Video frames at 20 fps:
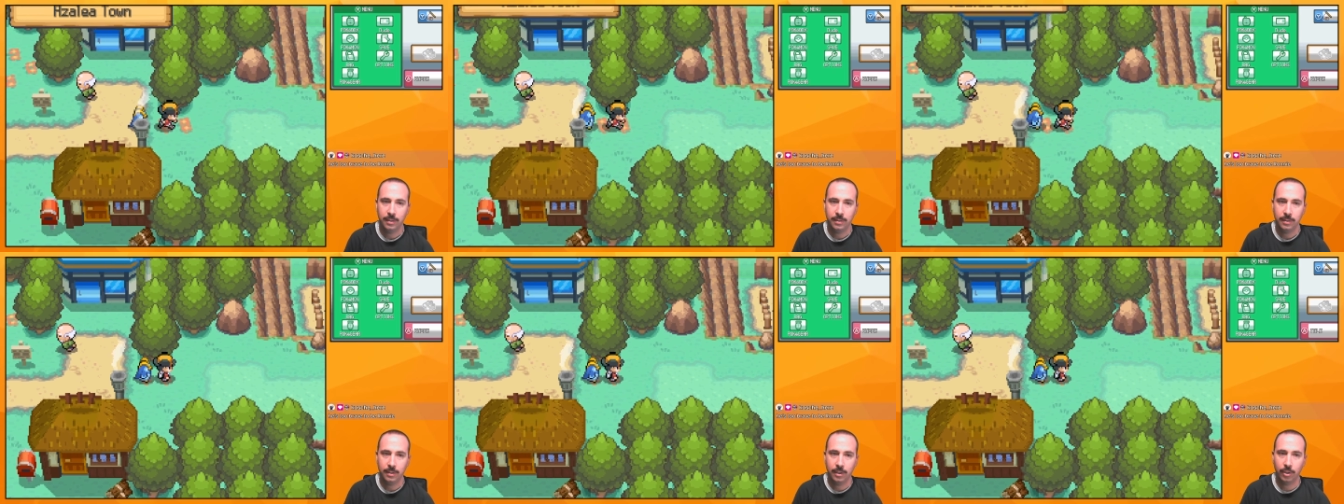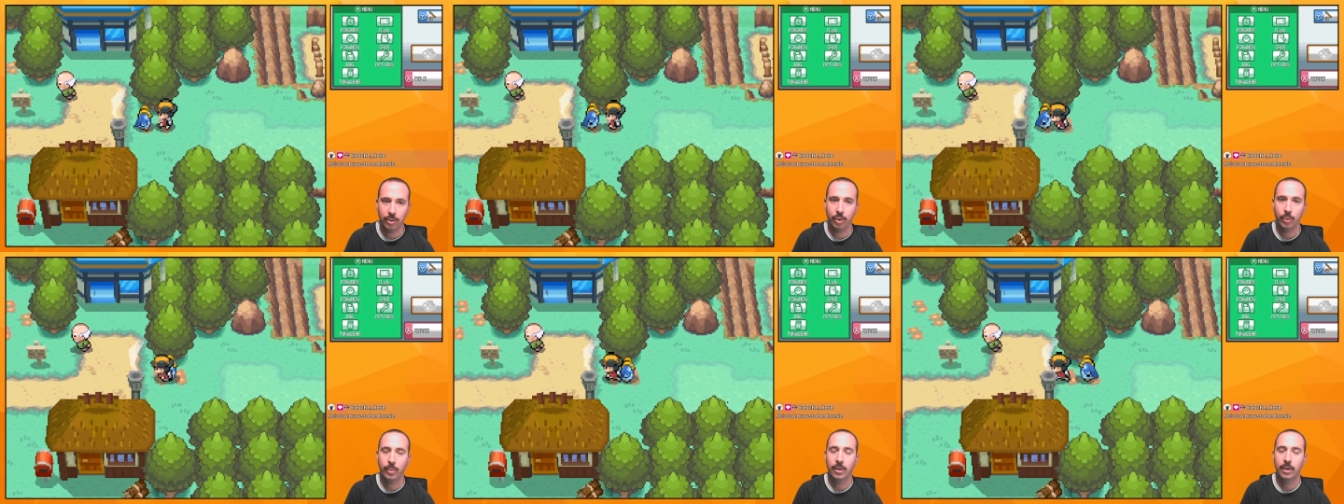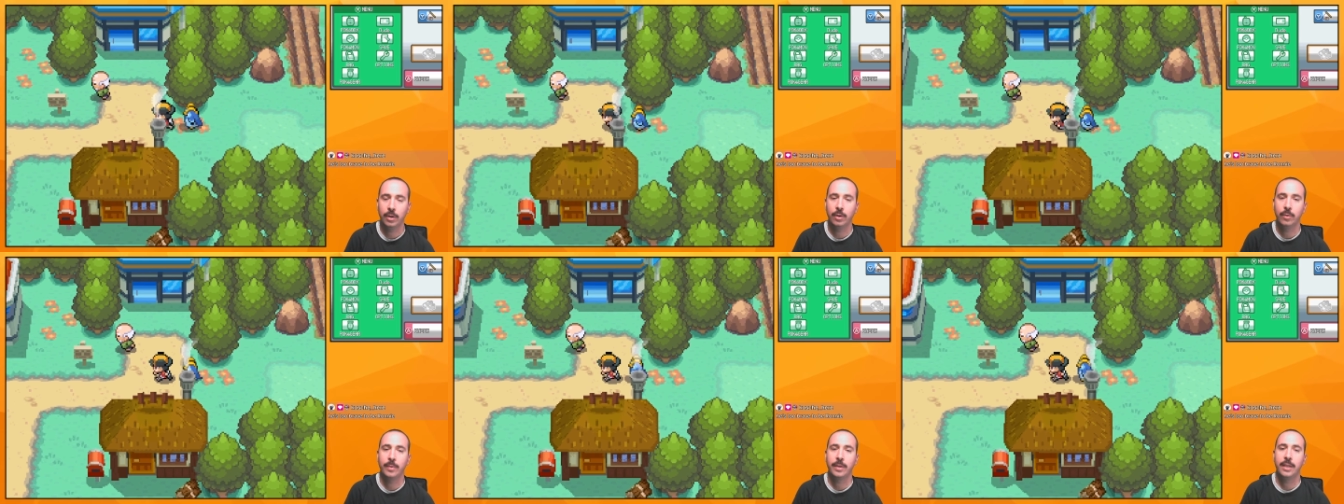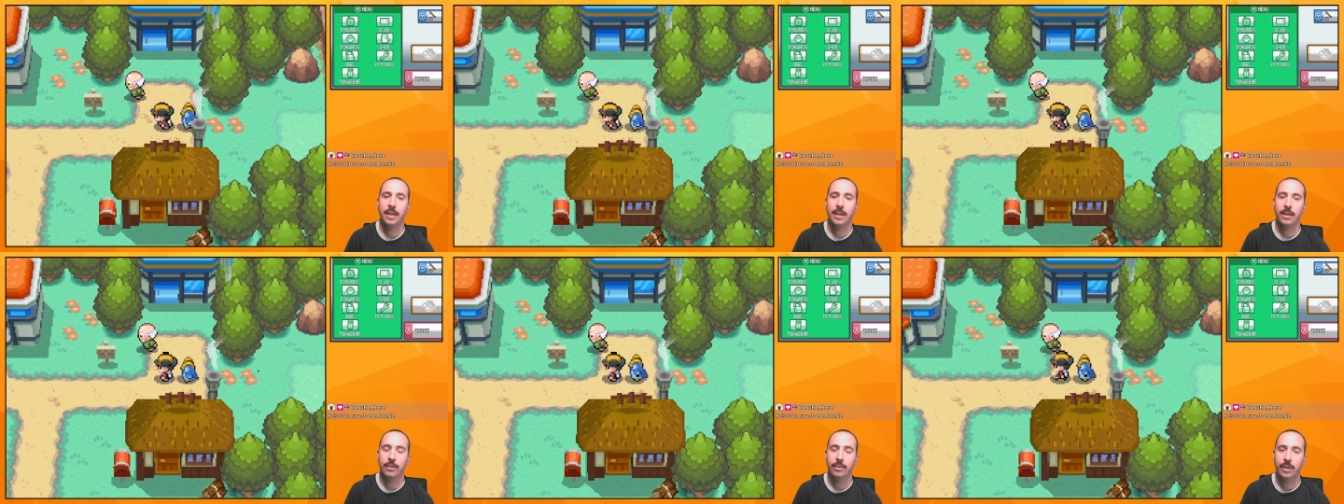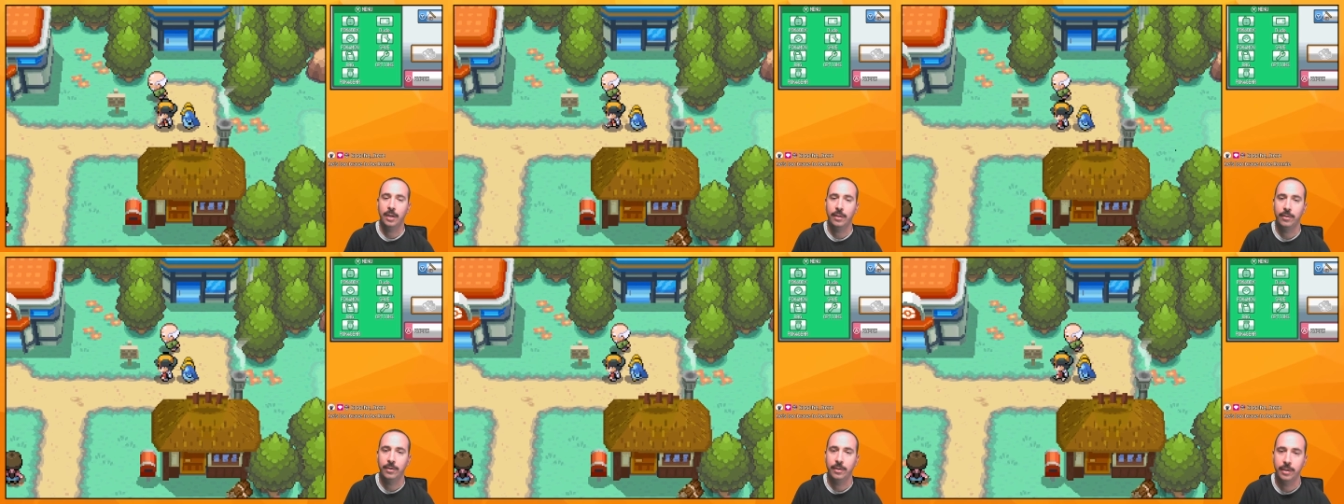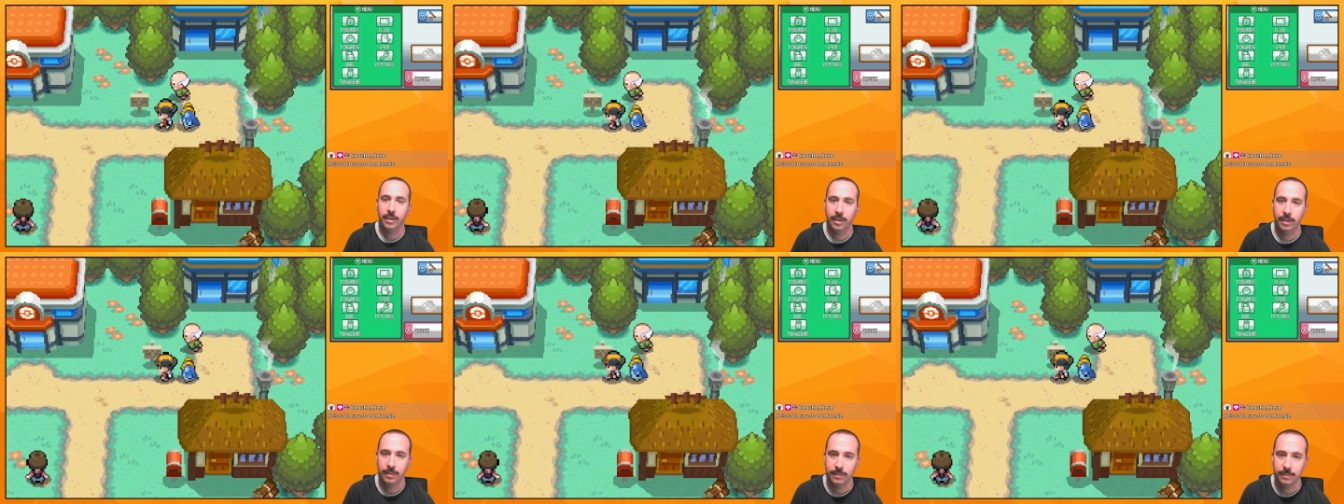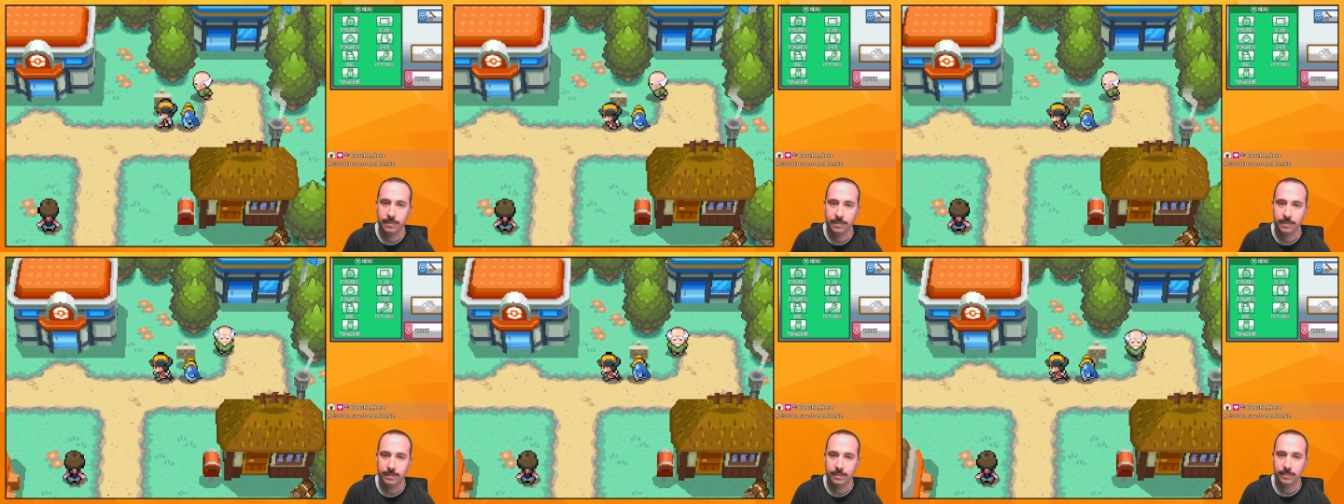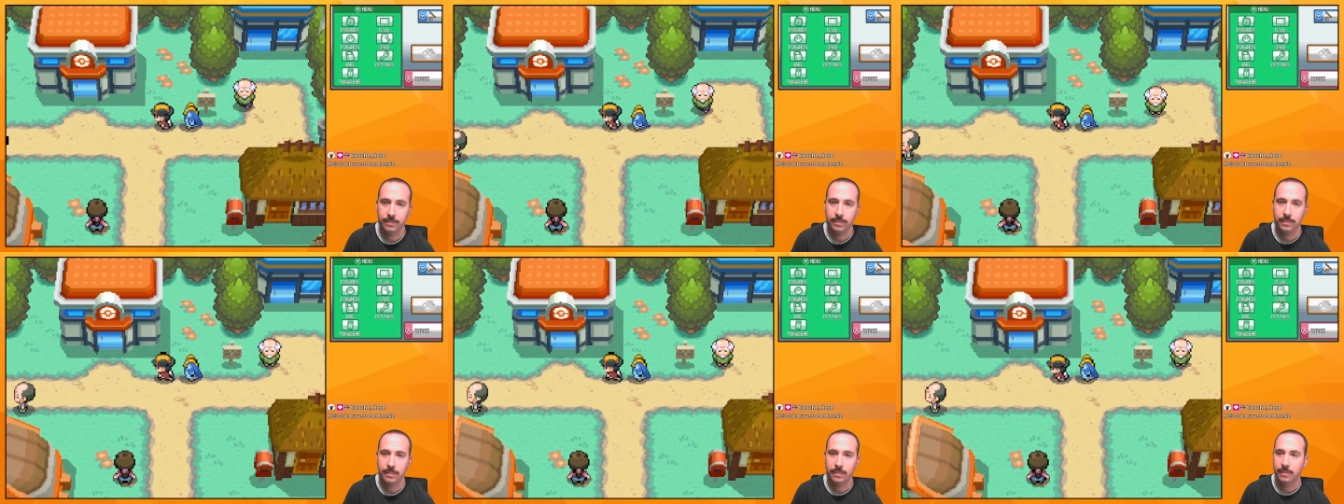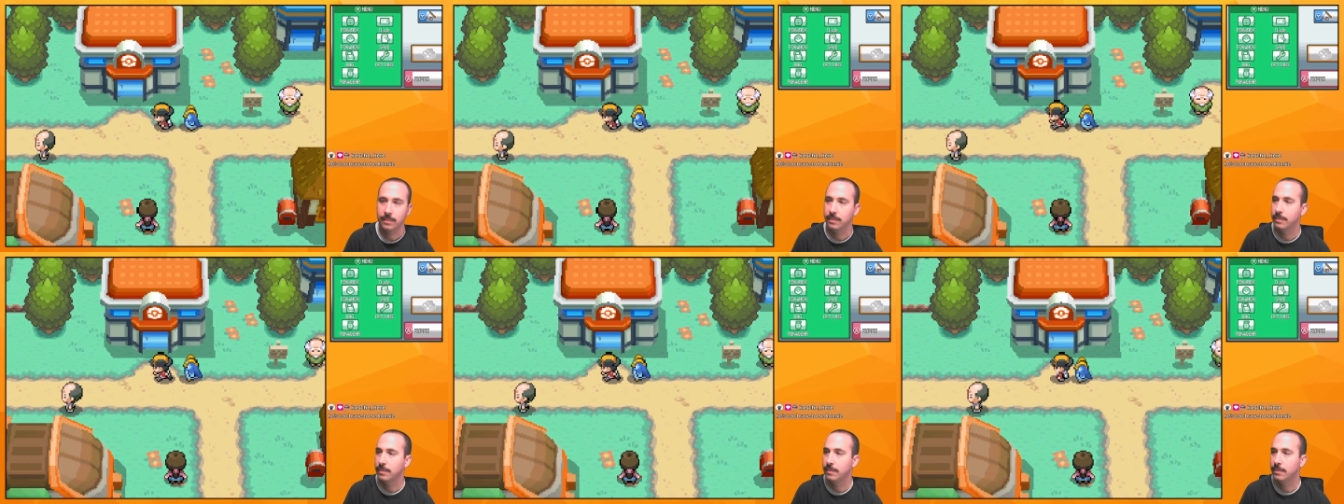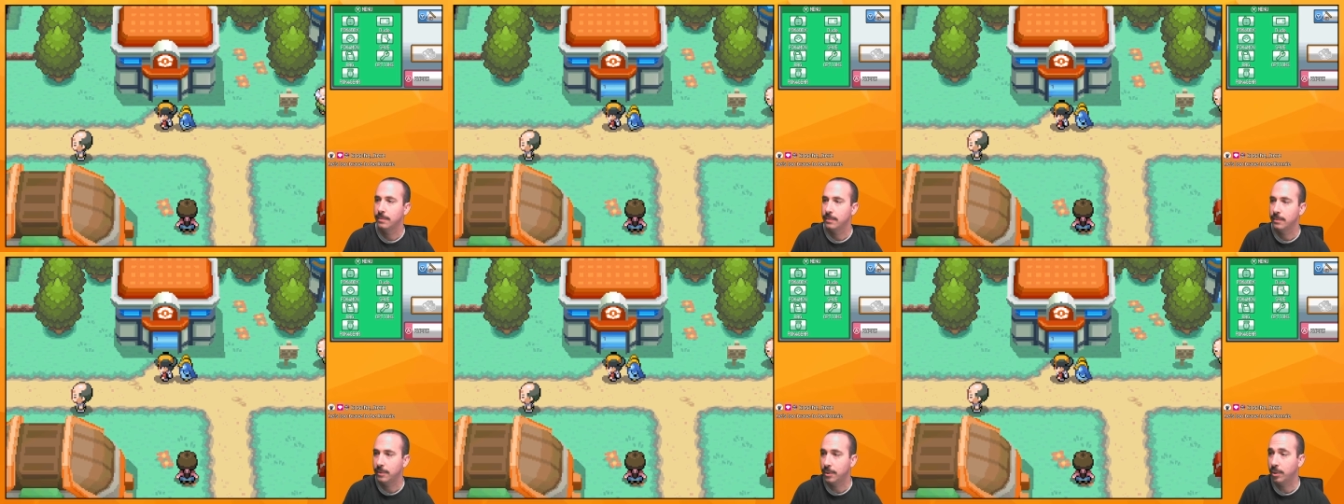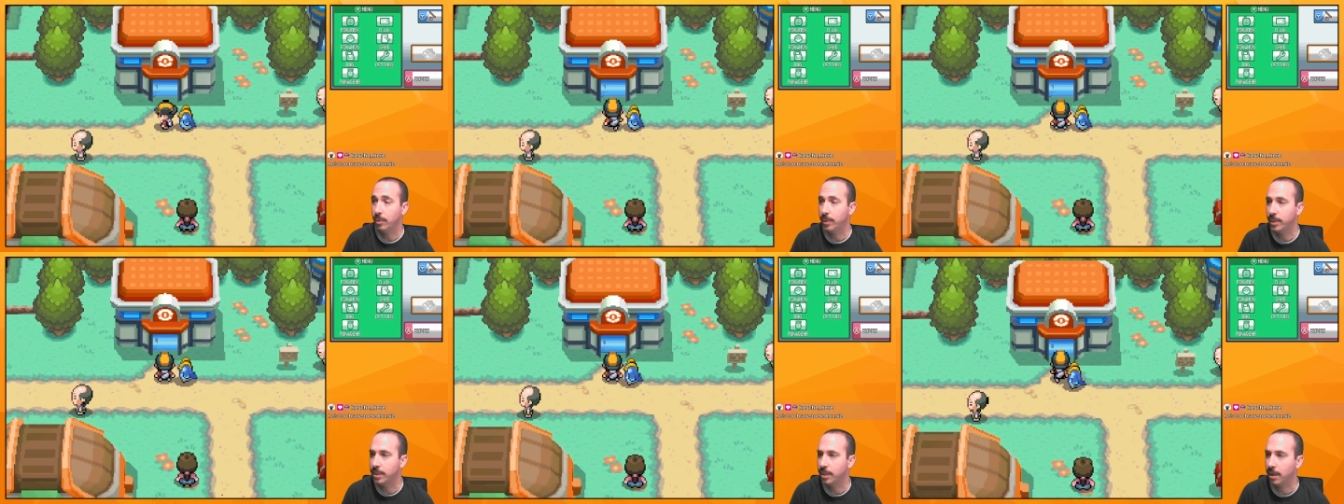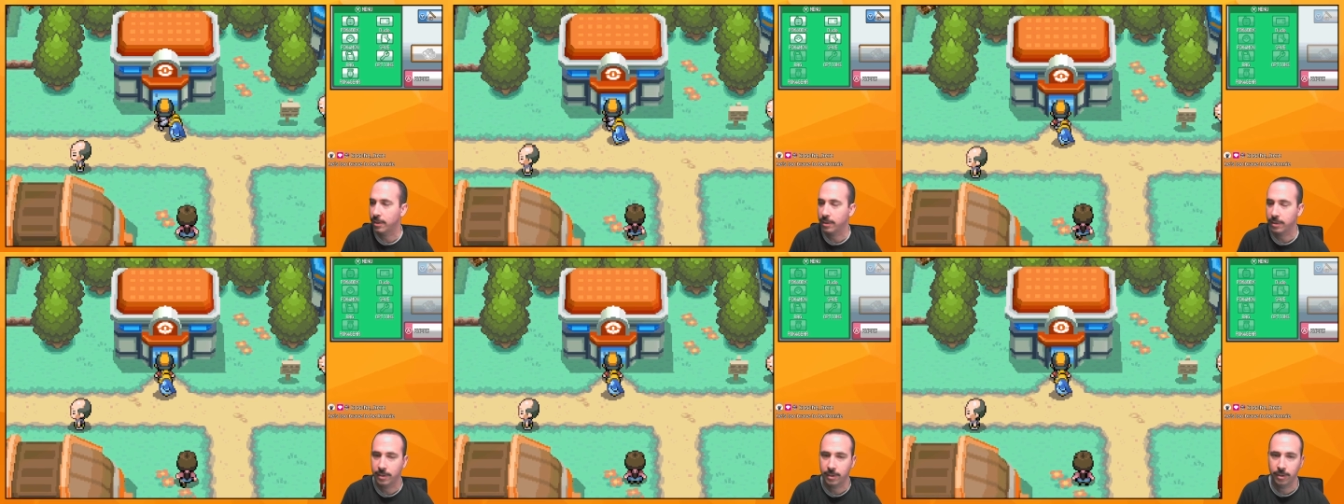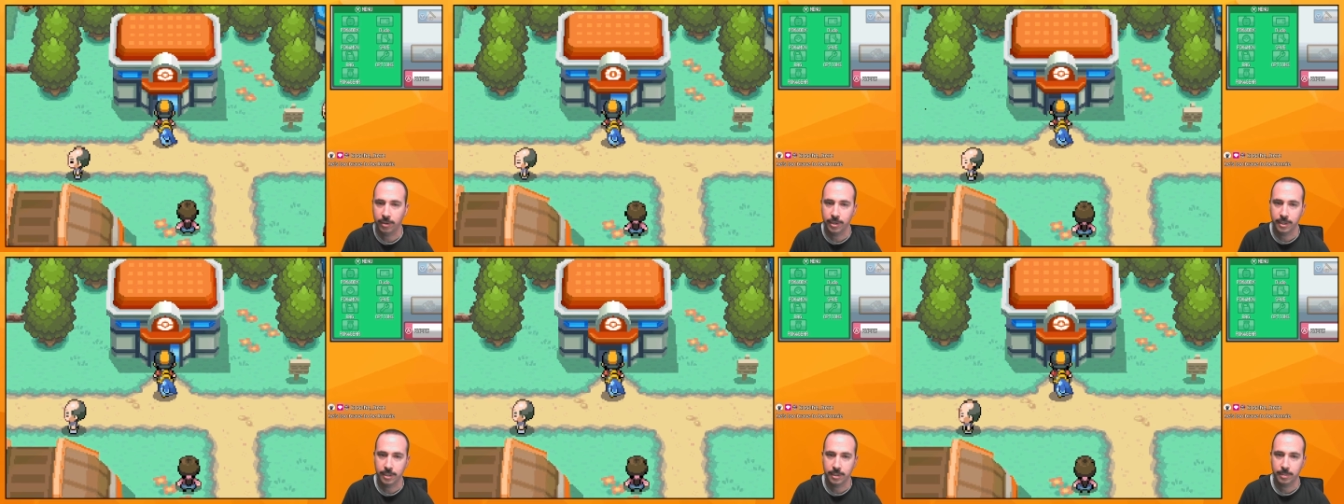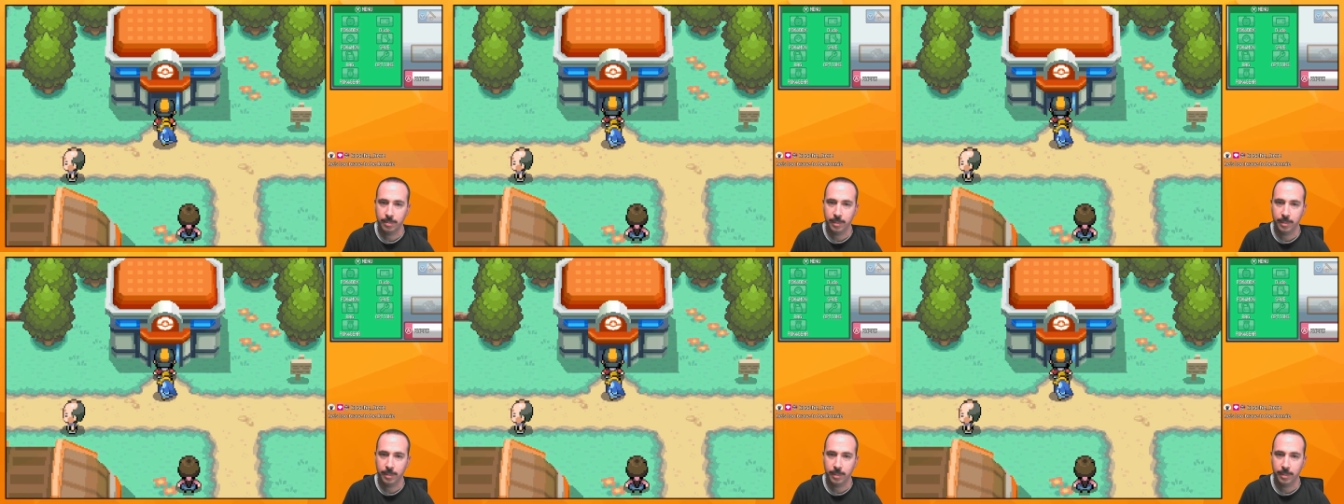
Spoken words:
Oh no, oh, we can't go down there yet. Till we talk to Courteous